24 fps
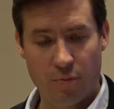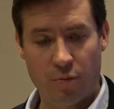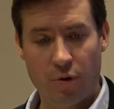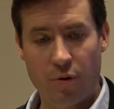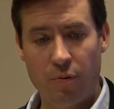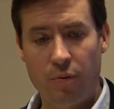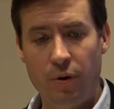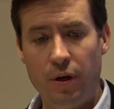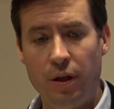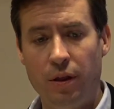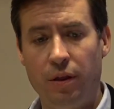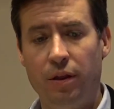what
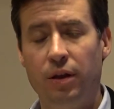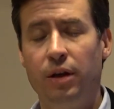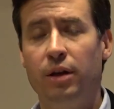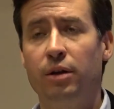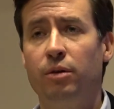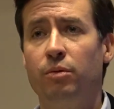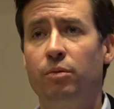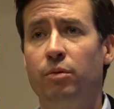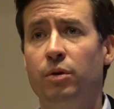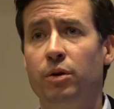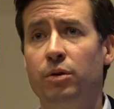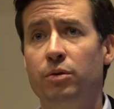
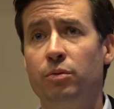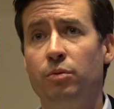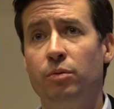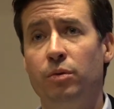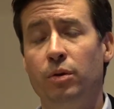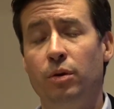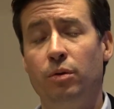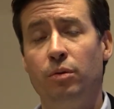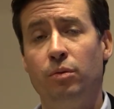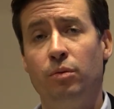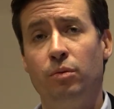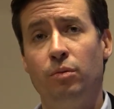
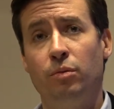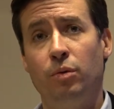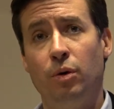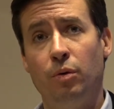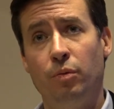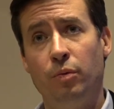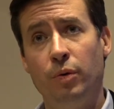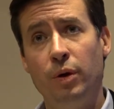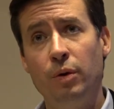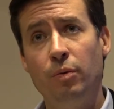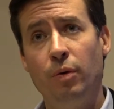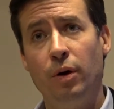
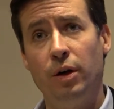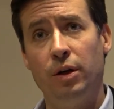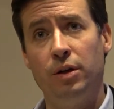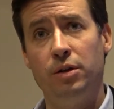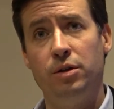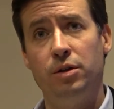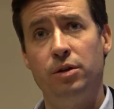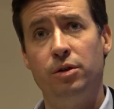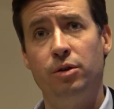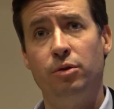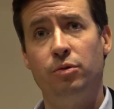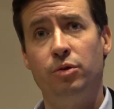we wanted
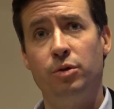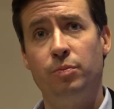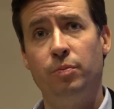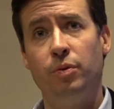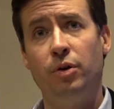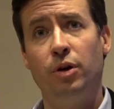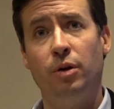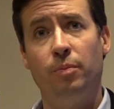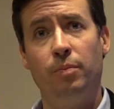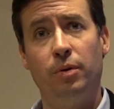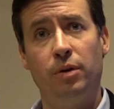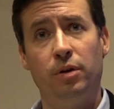to do was
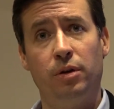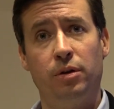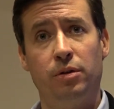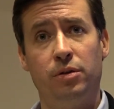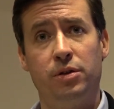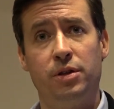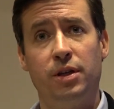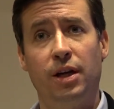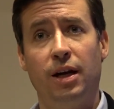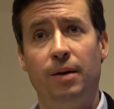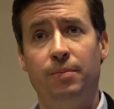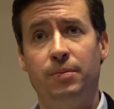put up a little
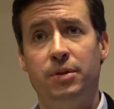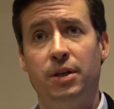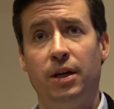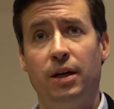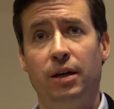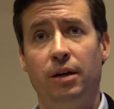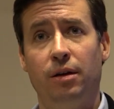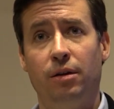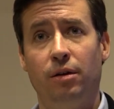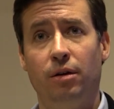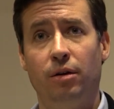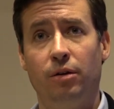stop
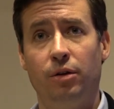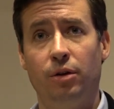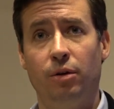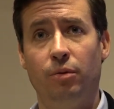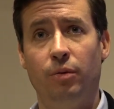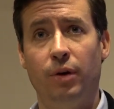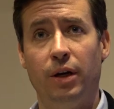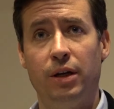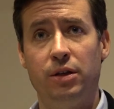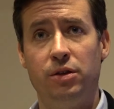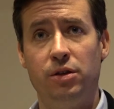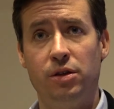sign along the
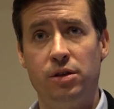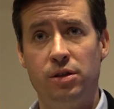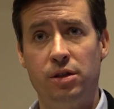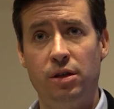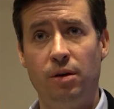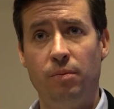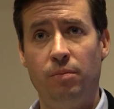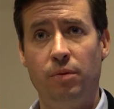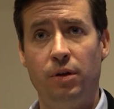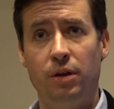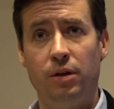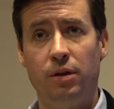way, just
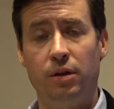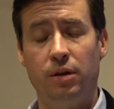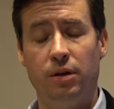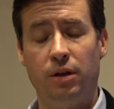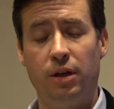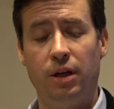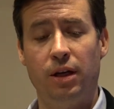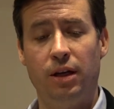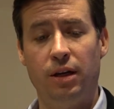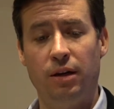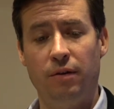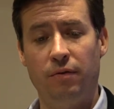something to
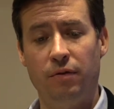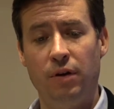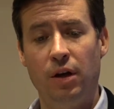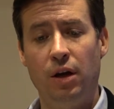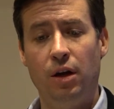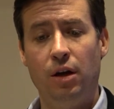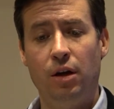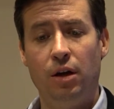kind of